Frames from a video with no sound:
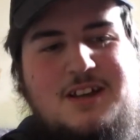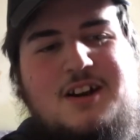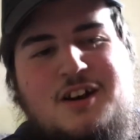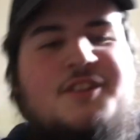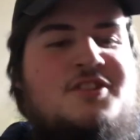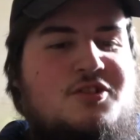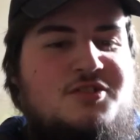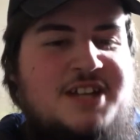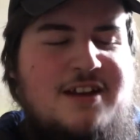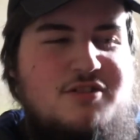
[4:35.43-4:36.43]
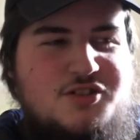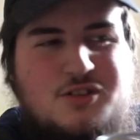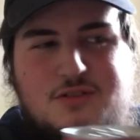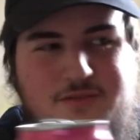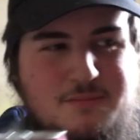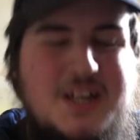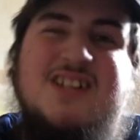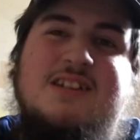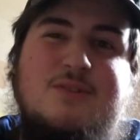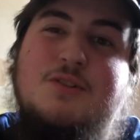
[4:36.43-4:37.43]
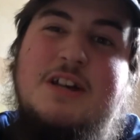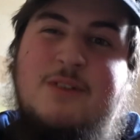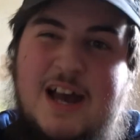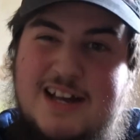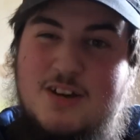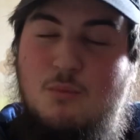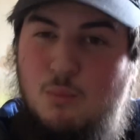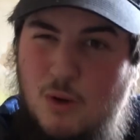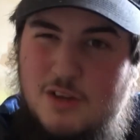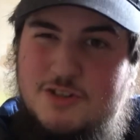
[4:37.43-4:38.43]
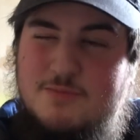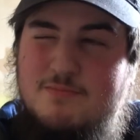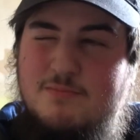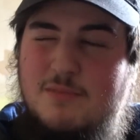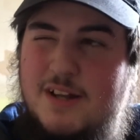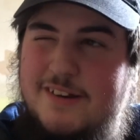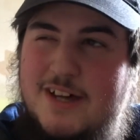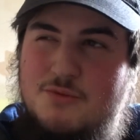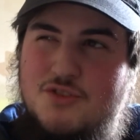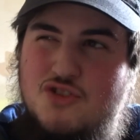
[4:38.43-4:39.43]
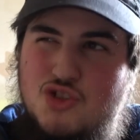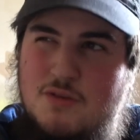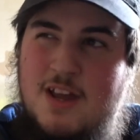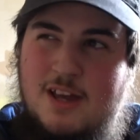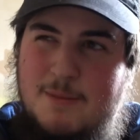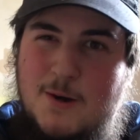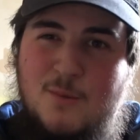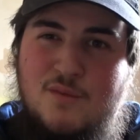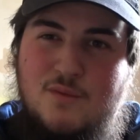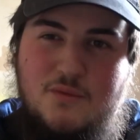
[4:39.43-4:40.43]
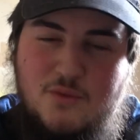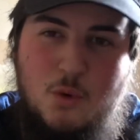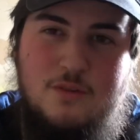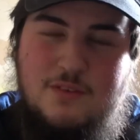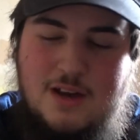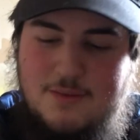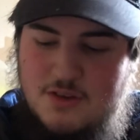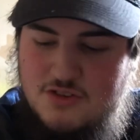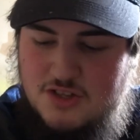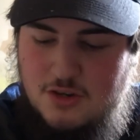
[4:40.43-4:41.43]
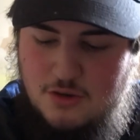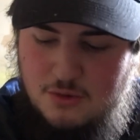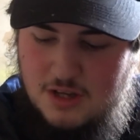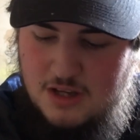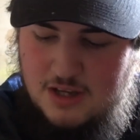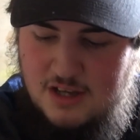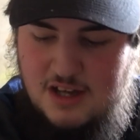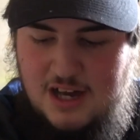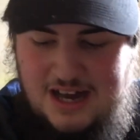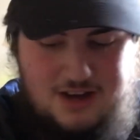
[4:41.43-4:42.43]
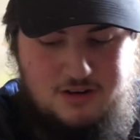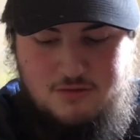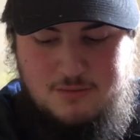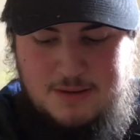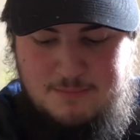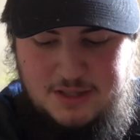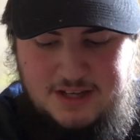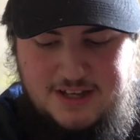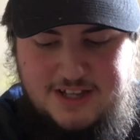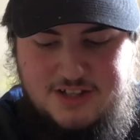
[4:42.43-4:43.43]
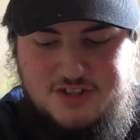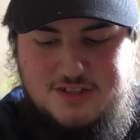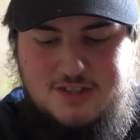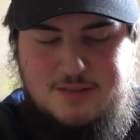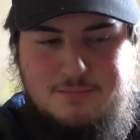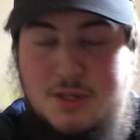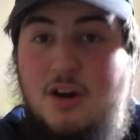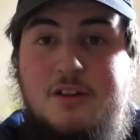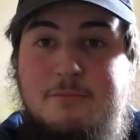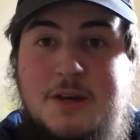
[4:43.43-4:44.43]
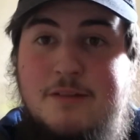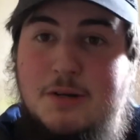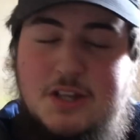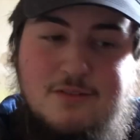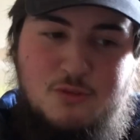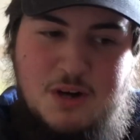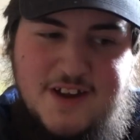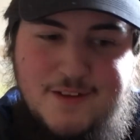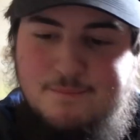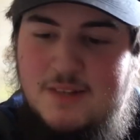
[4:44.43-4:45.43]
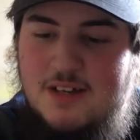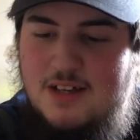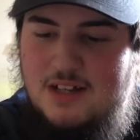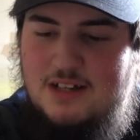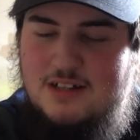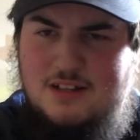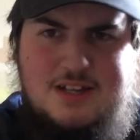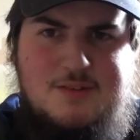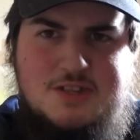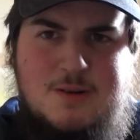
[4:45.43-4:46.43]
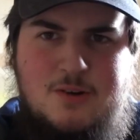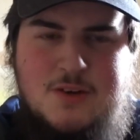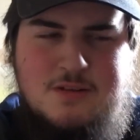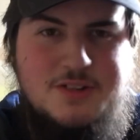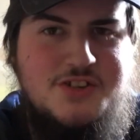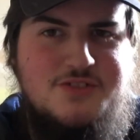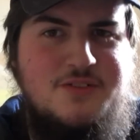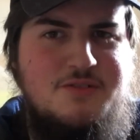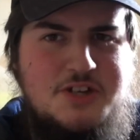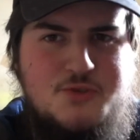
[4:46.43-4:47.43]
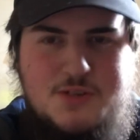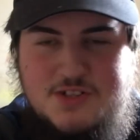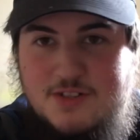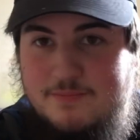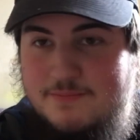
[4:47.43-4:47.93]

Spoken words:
Unknown territory for me, because I've only ever had it once, and that was a drink about 4 or 5 years ago. How I remember that, it's beyond me, but either way, let's have a smell of it. This is very interesting.